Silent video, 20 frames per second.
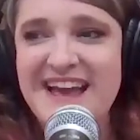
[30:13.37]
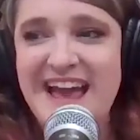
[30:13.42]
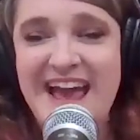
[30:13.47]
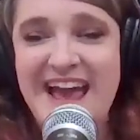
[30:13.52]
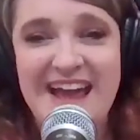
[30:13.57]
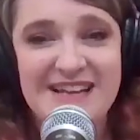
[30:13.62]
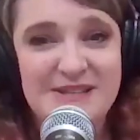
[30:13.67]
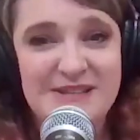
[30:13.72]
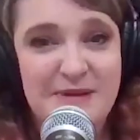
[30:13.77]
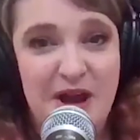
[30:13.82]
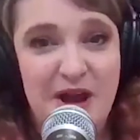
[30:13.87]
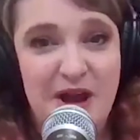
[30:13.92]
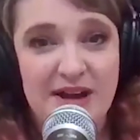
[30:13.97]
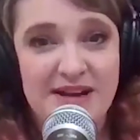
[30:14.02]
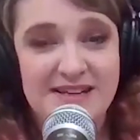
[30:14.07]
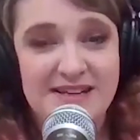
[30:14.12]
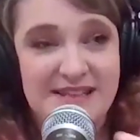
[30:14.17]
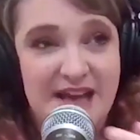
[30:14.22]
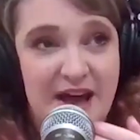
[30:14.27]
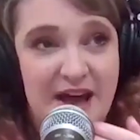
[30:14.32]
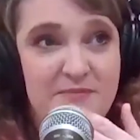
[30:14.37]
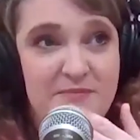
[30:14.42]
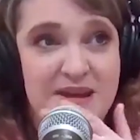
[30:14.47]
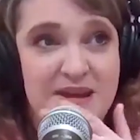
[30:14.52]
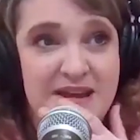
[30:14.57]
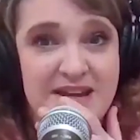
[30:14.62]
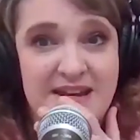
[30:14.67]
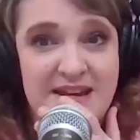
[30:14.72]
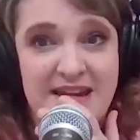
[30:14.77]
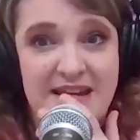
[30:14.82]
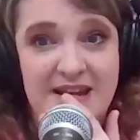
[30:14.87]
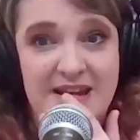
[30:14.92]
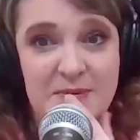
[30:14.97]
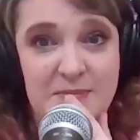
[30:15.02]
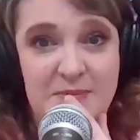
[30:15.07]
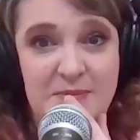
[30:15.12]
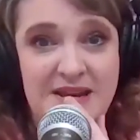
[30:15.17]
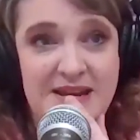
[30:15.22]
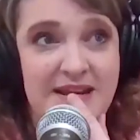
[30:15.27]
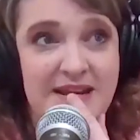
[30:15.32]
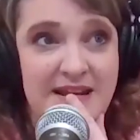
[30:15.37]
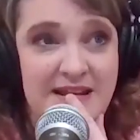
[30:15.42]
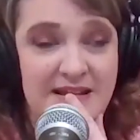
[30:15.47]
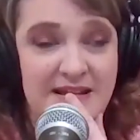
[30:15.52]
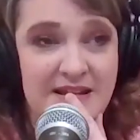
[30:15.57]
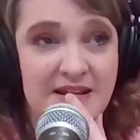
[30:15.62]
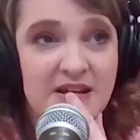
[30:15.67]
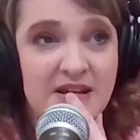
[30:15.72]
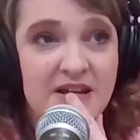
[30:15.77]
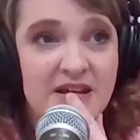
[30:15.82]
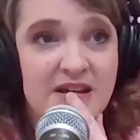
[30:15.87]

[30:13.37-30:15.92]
And to be honest, I've been in a meeting